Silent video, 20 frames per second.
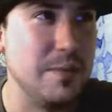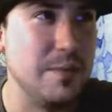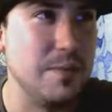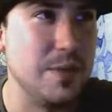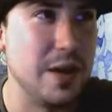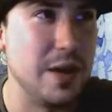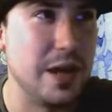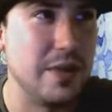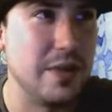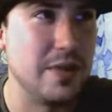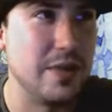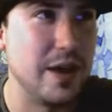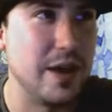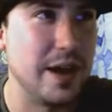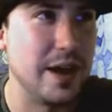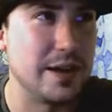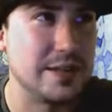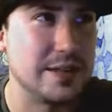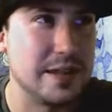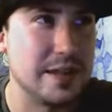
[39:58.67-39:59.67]
being
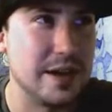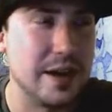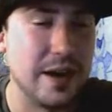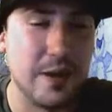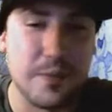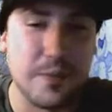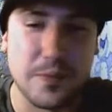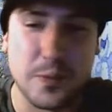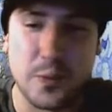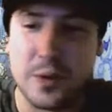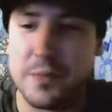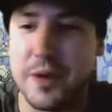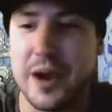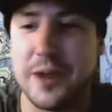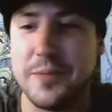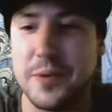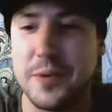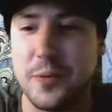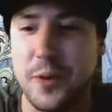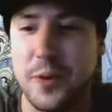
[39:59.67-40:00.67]
that we might
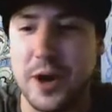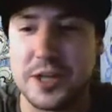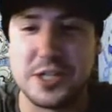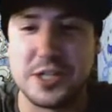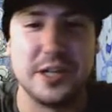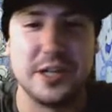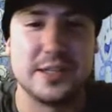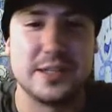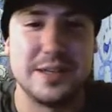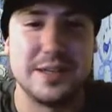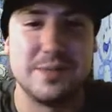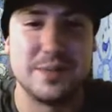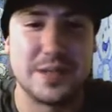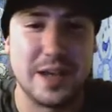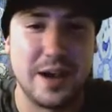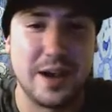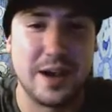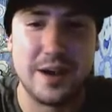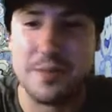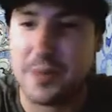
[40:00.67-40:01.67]
have been watching a Seep
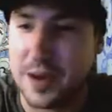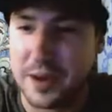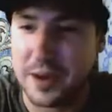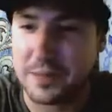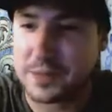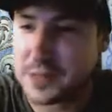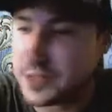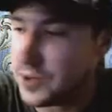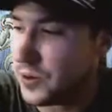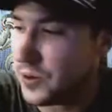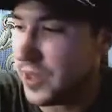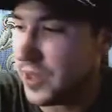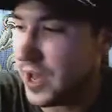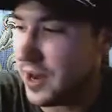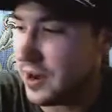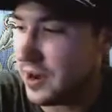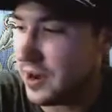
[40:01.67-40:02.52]
Time episode that